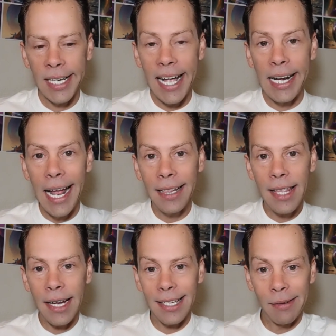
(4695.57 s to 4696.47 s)
I like
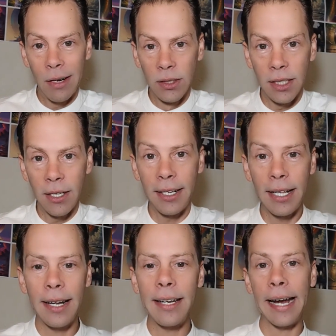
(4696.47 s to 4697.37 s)
the idea, but I also don't.
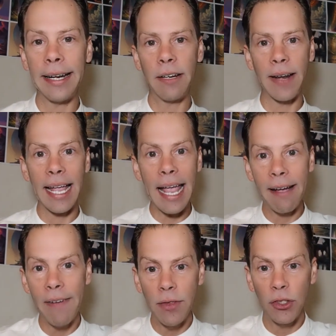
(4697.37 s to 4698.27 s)
Like the idea of like, hey, I
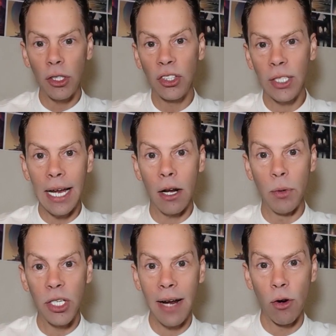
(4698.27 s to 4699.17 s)
found this old silo. We
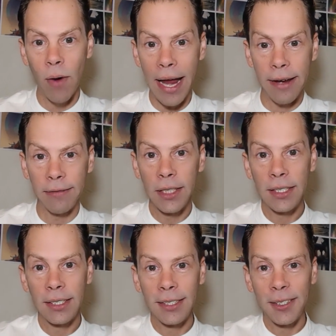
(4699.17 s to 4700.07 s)
should have a rave,
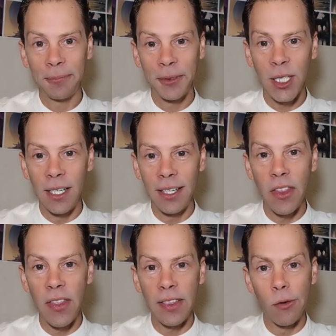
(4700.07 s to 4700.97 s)
you know. And
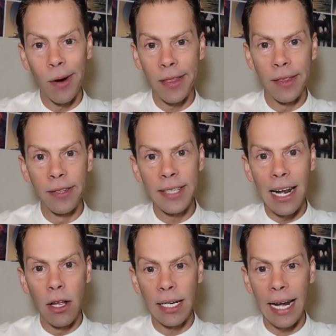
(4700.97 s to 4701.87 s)
then the
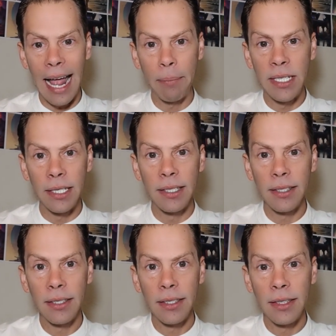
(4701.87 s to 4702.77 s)
silo
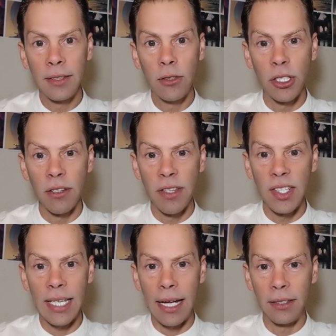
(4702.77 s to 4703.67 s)
collapses because of the
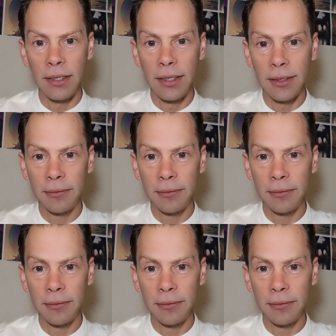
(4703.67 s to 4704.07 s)
sound.